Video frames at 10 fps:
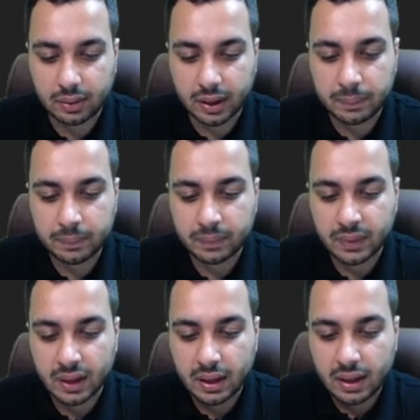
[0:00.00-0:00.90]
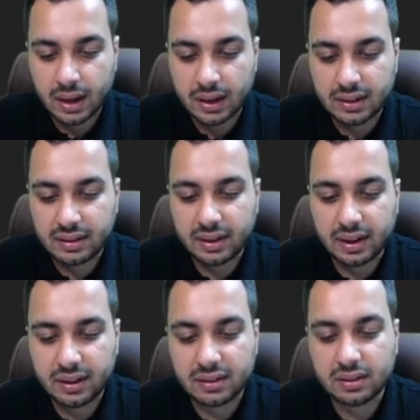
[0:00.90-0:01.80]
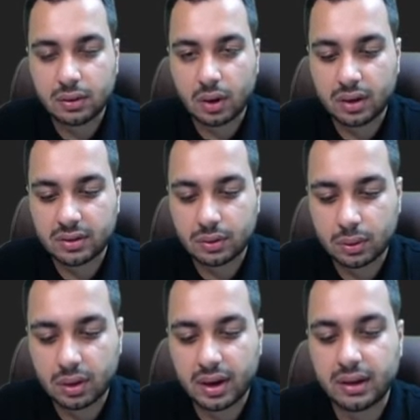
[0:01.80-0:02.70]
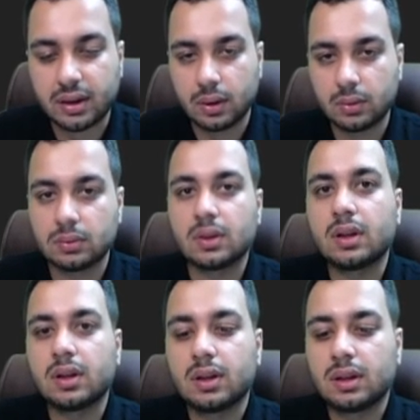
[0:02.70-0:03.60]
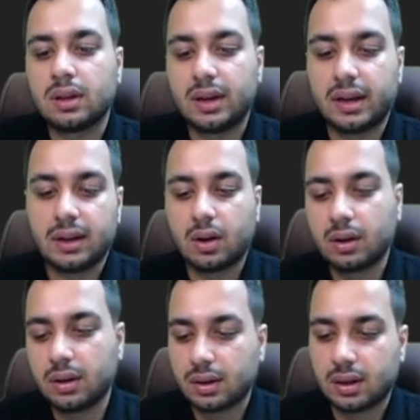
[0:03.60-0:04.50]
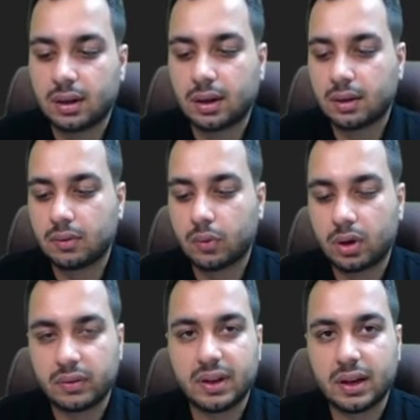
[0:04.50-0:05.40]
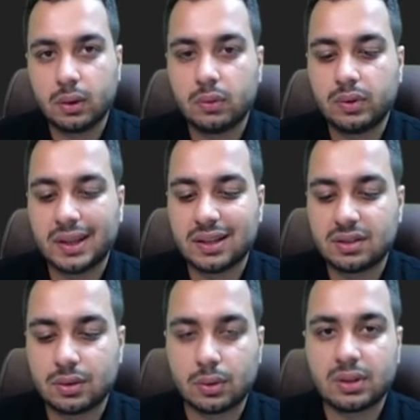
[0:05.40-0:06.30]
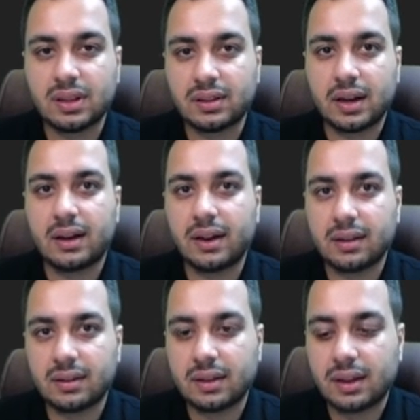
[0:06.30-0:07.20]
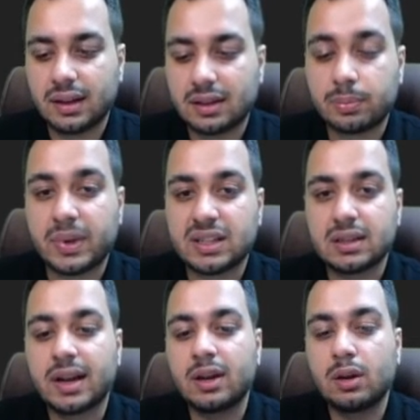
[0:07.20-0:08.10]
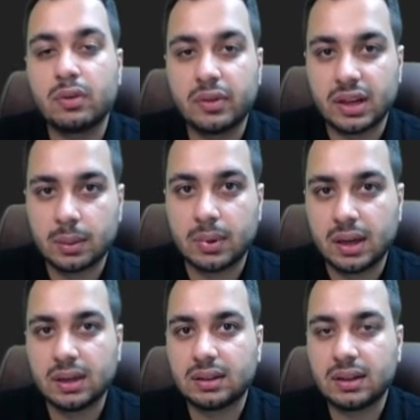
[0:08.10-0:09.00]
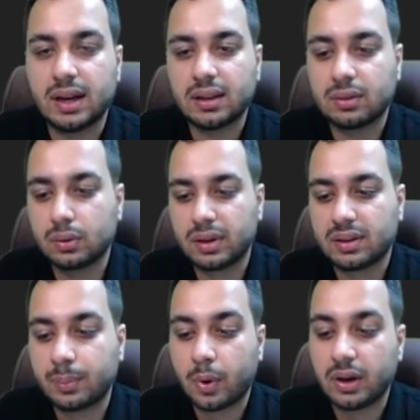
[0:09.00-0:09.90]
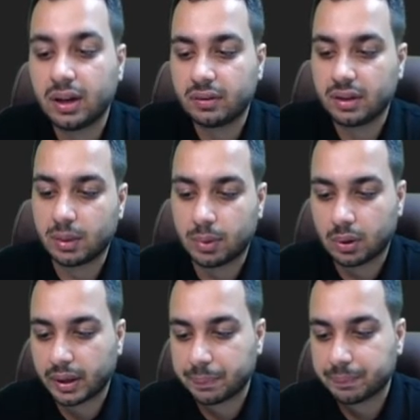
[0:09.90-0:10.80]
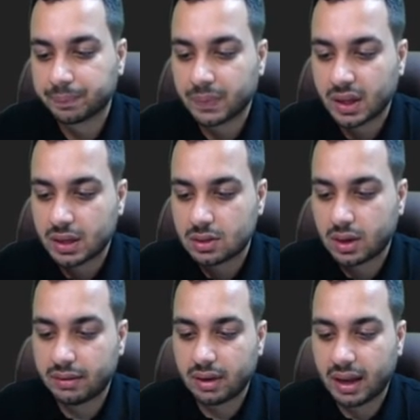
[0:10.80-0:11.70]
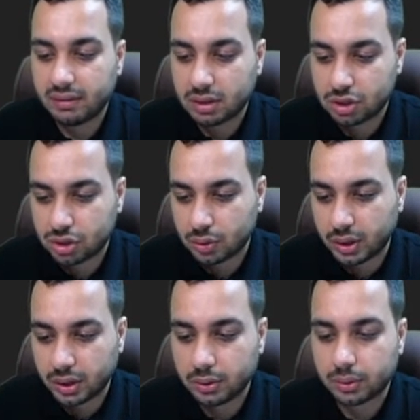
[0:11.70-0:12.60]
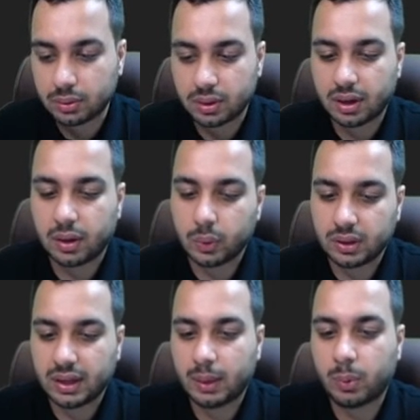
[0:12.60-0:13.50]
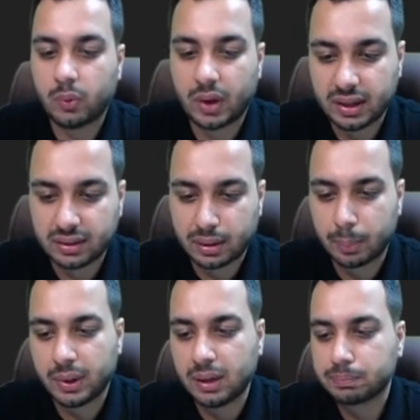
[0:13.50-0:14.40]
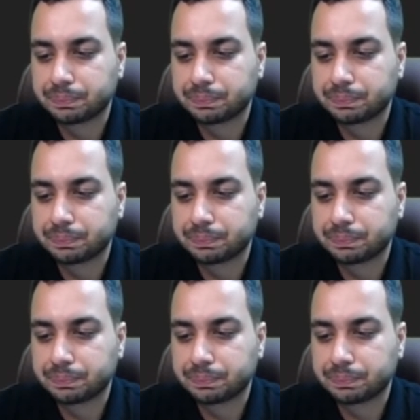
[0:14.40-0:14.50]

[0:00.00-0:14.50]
Okay, and this address is not stored right now. Later on what we can do, we can store this address in a special kind of a variable that is known as a pointer variable. Okay, so I will show it to you with the help of one example.